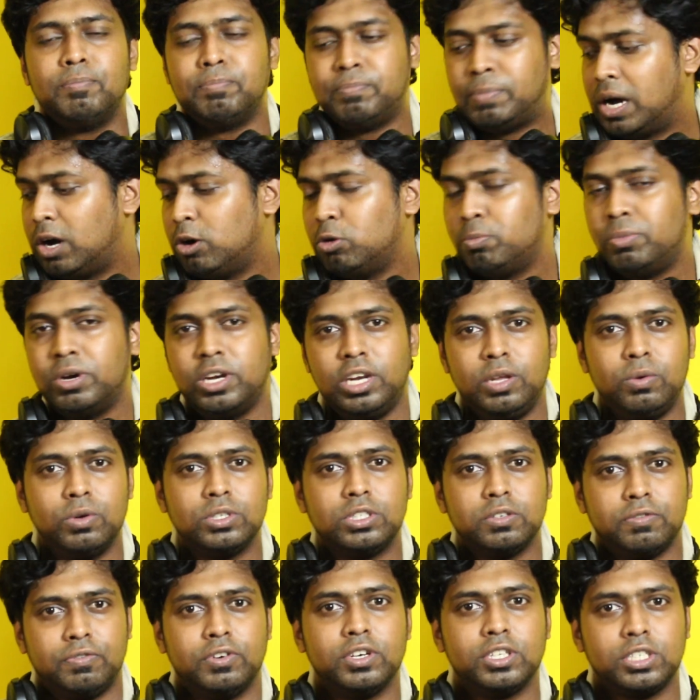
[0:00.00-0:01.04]
Baahubali
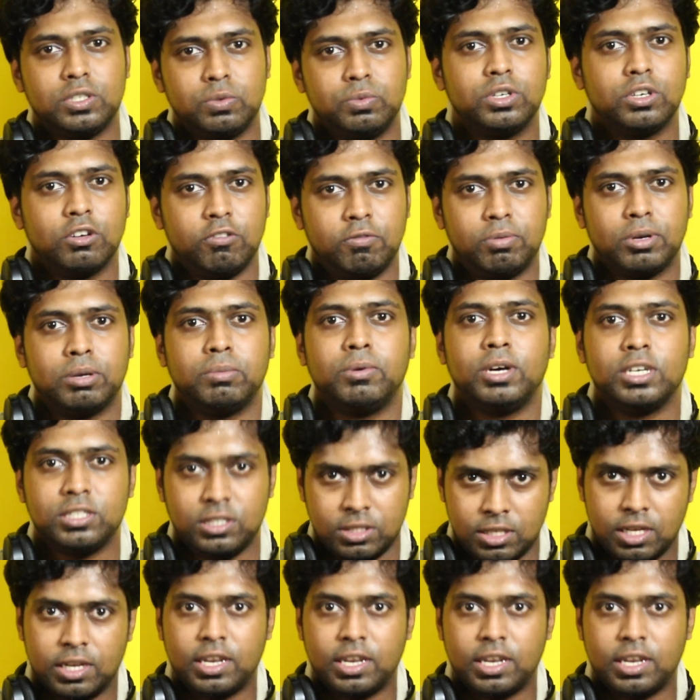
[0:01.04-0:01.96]
was the first work of Prabhas